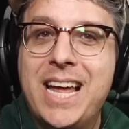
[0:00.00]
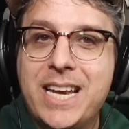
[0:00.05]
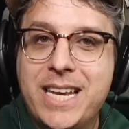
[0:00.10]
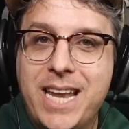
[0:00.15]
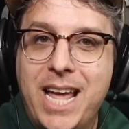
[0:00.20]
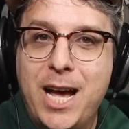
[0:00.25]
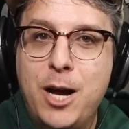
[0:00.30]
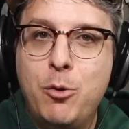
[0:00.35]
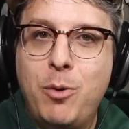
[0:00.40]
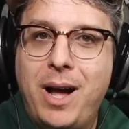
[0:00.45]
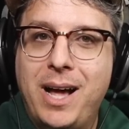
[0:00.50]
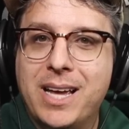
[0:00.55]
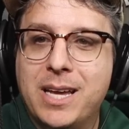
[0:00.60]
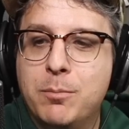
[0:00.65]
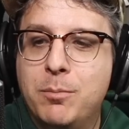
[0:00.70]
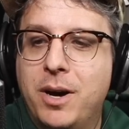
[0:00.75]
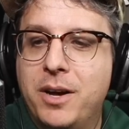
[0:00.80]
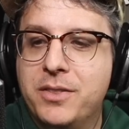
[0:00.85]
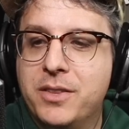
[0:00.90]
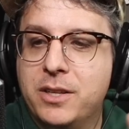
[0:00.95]
Now I
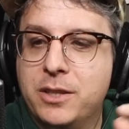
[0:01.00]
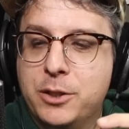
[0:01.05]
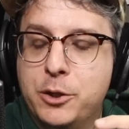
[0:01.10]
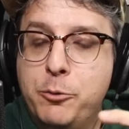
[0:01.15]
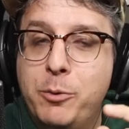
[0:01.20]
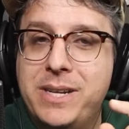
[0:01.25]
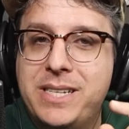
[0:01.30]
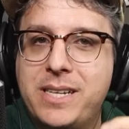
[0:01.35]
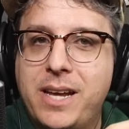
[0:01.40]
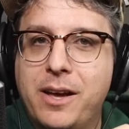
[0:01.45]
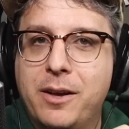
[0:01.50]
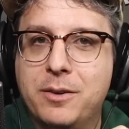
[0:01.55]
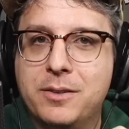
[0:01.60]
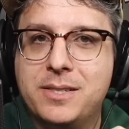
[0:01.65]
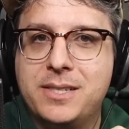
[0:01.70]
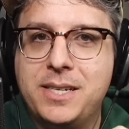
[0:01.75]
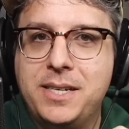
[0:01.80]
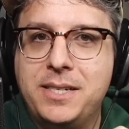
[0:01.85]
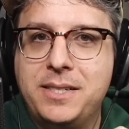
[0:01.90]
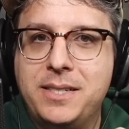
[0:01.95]
am on the Lewitt L
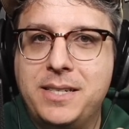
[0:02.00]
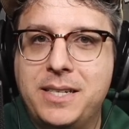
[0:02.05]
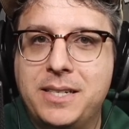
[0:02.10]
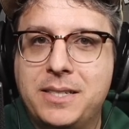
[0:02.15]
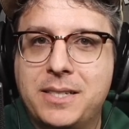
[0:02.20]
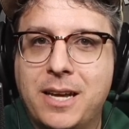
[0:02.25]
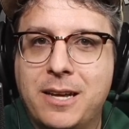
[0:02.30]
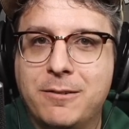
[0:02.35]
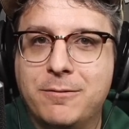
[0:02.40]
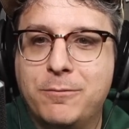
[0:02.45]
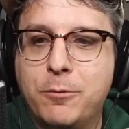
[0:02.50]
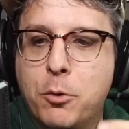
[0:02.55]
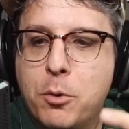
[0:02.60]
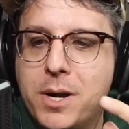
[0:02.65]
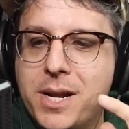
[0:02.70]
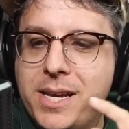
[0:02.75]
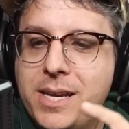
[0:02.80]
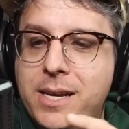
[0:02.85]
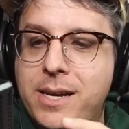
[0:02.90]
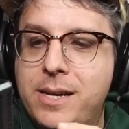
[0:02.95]
C T ten
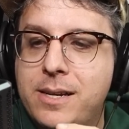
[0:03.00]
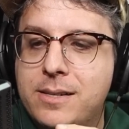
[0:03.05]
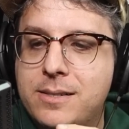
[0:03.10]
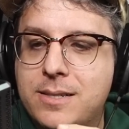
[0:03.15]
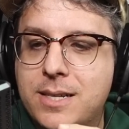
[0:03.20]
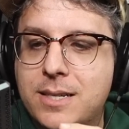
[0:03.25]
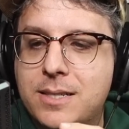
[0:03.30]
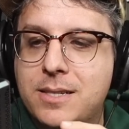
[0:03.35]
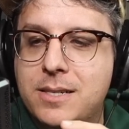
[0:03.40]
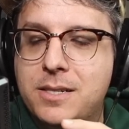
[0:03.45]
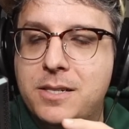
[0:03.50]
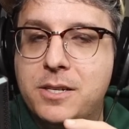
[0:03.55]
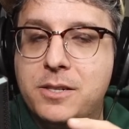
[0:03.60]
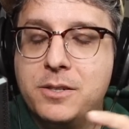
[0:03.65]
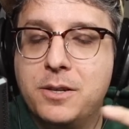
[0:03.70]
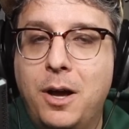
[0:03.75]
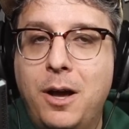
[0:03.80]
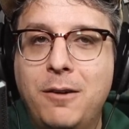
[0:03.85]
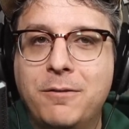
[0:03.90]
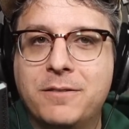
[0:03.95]
forty, six
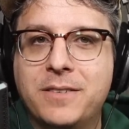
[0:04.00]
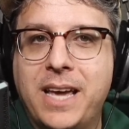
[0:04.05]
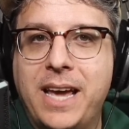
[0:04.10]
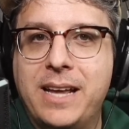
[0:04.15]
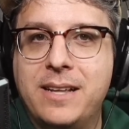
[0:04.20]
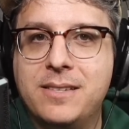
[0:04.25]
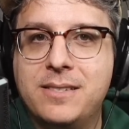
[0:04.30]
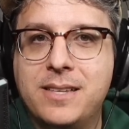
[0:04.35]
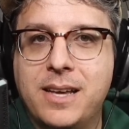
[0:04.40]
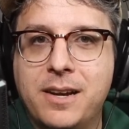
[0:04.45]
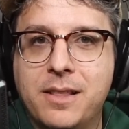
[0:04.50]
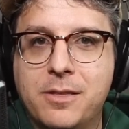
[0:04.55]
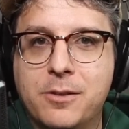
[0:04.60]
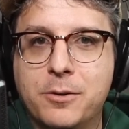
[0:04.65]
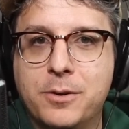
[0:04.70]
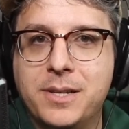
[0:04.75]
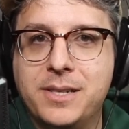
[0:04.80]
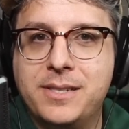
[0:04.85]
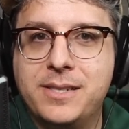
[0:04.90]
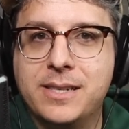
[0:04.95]
inches off, gain set at
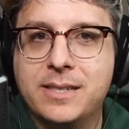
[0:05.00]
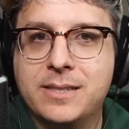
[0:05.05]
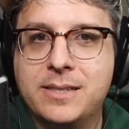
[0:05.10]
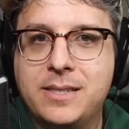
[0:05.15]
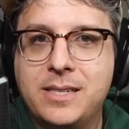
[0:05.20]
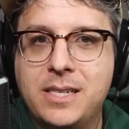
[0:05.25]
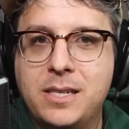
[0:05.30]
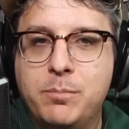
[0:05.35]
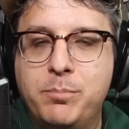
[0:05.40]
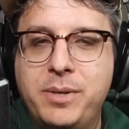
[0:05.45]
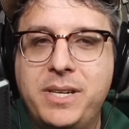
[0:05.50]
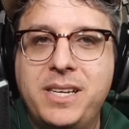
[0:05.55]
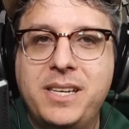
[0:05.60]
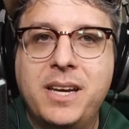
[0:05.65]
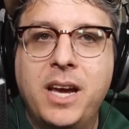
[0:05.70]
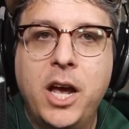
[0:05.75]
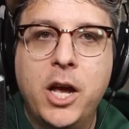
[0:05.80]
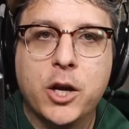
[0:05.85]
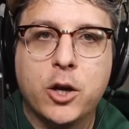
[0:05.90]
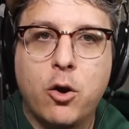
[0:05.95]
thirty-six decibels,
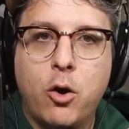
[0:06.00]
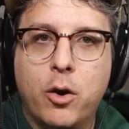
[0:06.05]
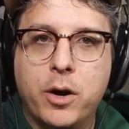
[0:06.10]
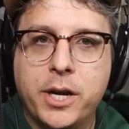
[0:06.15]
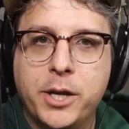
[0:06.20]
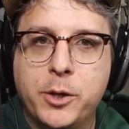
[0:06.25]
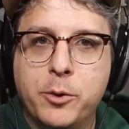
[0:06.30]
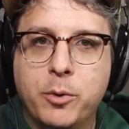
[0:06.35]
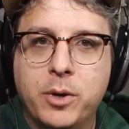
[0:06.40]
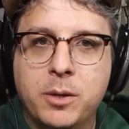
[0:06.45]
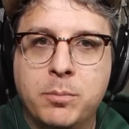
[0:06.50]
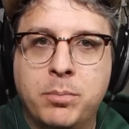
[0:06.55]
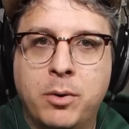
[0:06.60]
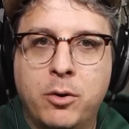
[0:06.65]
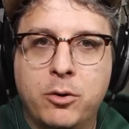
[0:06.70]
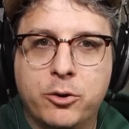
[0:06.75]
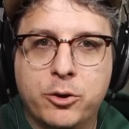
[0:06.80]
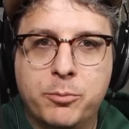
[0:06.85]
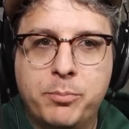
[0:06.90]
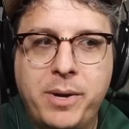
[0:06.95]
cardioid
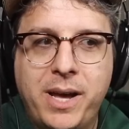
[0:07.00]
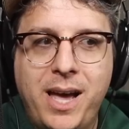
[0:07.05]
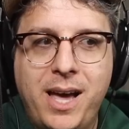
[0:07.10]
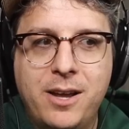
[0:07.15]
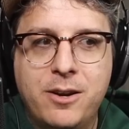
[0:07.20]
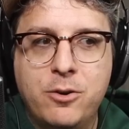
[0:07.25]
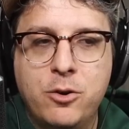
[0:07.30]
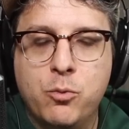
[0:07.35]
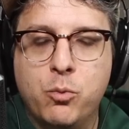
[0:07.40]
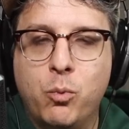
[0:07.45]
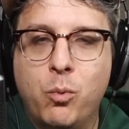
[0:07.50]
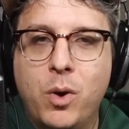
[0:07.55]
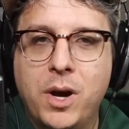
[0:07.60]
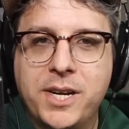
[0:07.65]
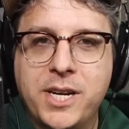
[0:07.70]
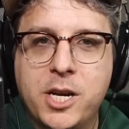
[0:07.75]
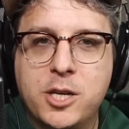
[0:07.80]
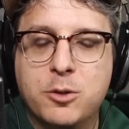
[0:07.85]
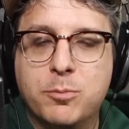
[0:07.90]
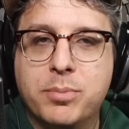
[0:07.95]
polar pattern,
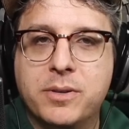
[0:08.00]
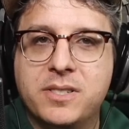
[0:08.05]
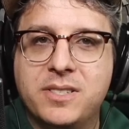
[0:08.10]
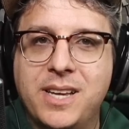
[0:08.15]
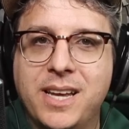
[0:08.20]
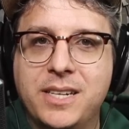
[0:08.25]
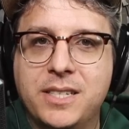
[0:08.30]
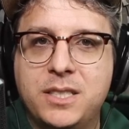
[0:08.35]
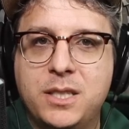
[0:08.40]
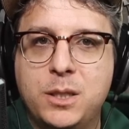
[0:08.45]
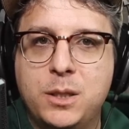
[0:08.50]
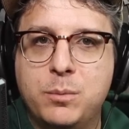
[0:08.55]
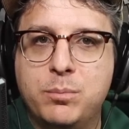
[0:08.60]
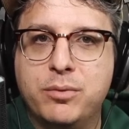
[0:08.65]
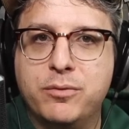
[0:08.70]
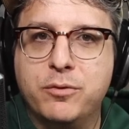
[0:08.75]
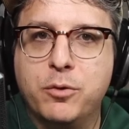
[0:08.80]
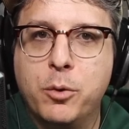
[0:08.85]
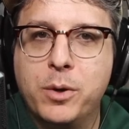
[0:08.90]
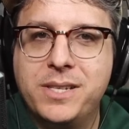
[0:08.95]
one hundred percent tube
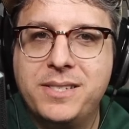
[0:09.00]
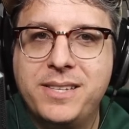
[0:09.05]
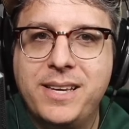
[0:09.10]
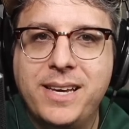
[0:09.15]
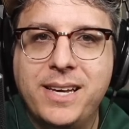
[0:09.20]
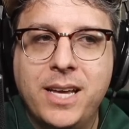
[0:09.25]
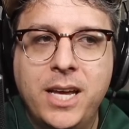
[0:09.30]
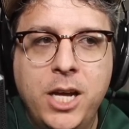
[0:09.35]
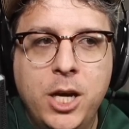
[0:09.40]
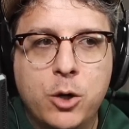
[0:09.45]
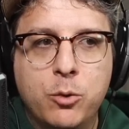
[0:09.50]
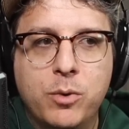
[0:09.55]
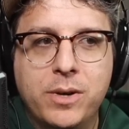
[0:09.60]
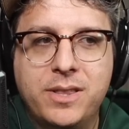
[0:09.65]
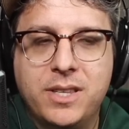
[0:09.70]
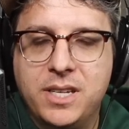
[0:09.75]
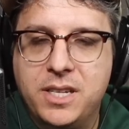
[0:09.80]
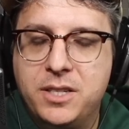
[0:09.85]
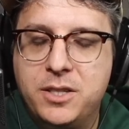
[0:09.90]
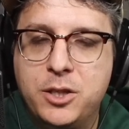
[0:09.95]
voicing, with
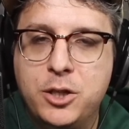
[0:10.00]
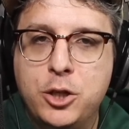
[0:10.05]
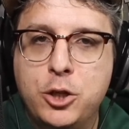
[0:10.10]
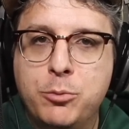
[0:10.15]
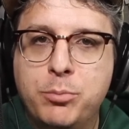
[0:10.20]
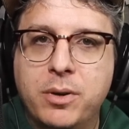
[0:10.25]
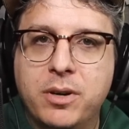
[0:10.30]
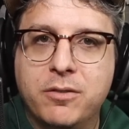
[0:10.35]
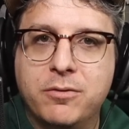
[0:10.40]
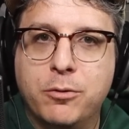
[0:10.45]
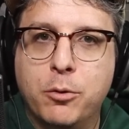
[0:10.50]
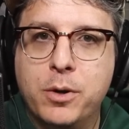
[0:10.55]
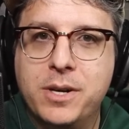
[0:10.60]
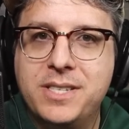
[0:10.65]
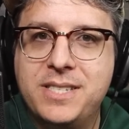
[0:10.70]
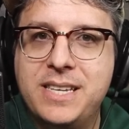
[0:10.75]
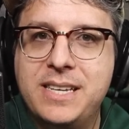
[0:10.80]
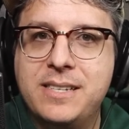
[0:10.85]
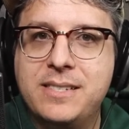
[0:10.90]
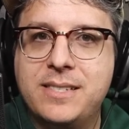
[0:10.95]
the tube
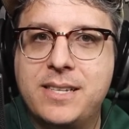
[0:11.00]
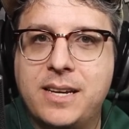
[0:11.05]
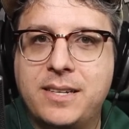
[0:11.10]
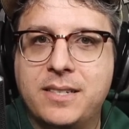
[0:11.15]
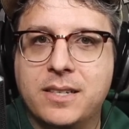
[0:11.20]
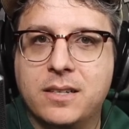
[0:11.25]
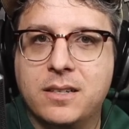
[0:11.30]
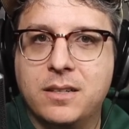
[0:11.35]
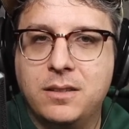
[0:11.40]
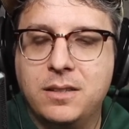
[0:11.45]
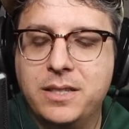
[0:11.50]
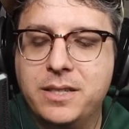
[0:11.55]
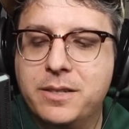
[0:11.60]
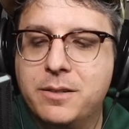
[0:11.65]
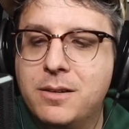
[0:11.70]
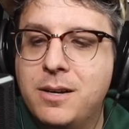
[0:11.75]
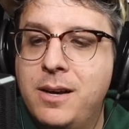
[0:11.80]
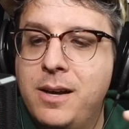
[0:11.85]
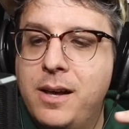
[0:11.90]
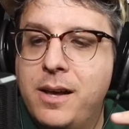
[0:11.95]
voicing set to clear.